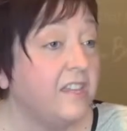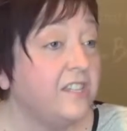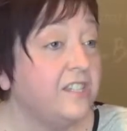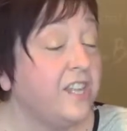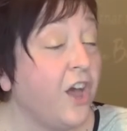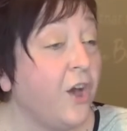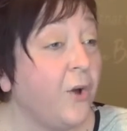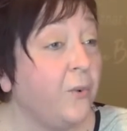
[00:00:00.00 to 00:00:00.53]

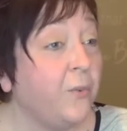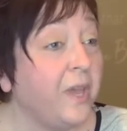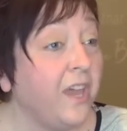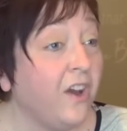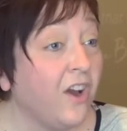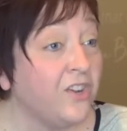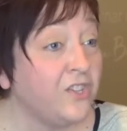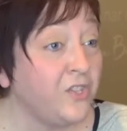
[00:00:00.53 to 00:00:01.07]
So we
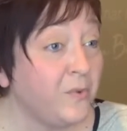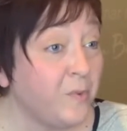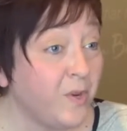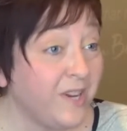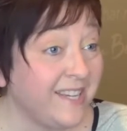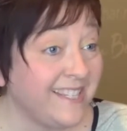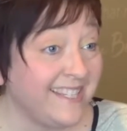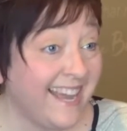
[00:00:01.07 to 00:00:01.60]
are super
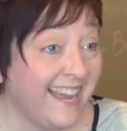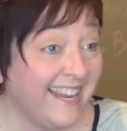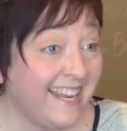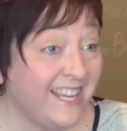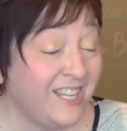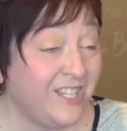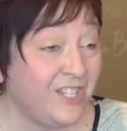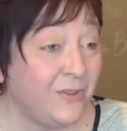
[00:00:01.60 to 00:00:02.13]

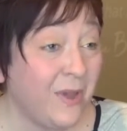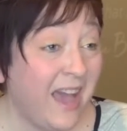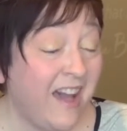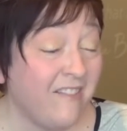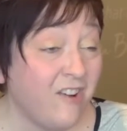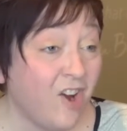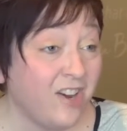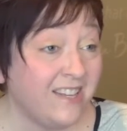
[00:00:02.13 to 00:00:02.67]
excited to
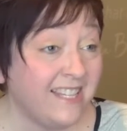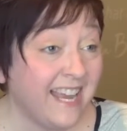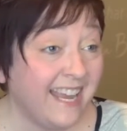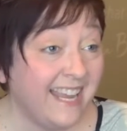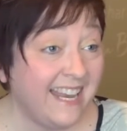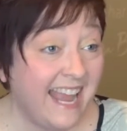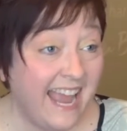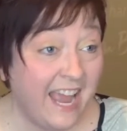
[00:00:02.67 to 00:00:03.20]
have our
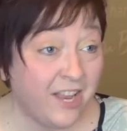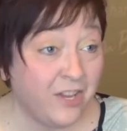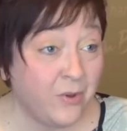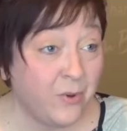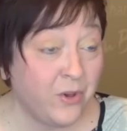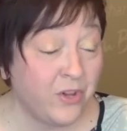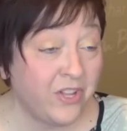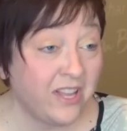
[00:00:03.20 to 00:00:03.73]
second
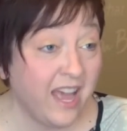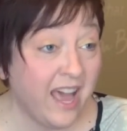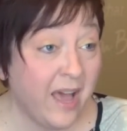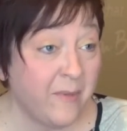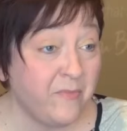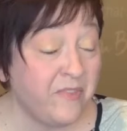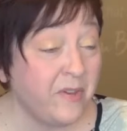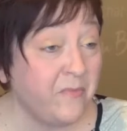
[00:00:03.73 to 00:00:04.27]
annual
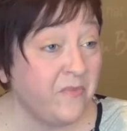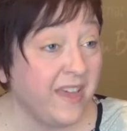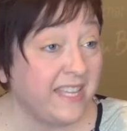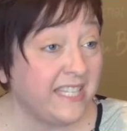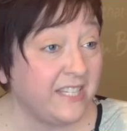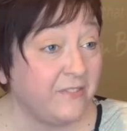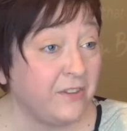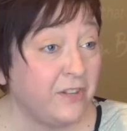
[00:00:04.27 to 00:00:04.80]
um, film
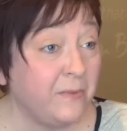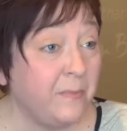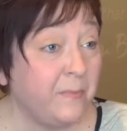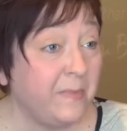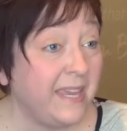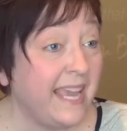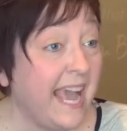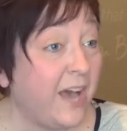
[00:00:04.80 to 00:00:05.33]
festival
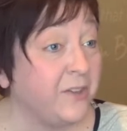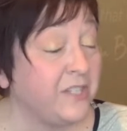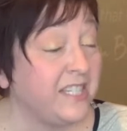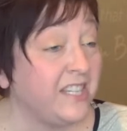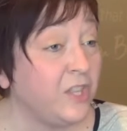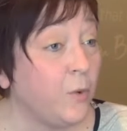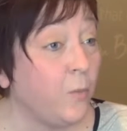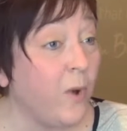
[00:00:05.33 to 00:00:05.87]
being
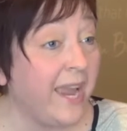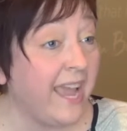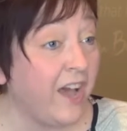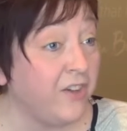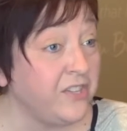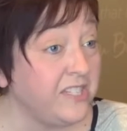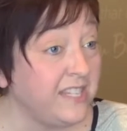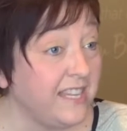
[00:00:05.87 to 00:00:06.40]
housed at the White
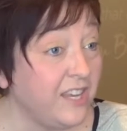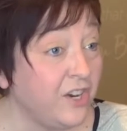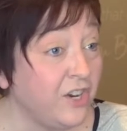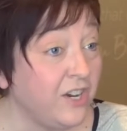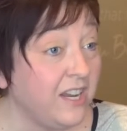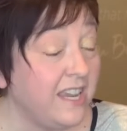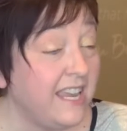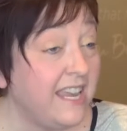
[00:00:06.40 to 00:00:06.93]
House
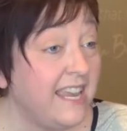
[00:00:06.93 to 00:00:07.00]
Theater.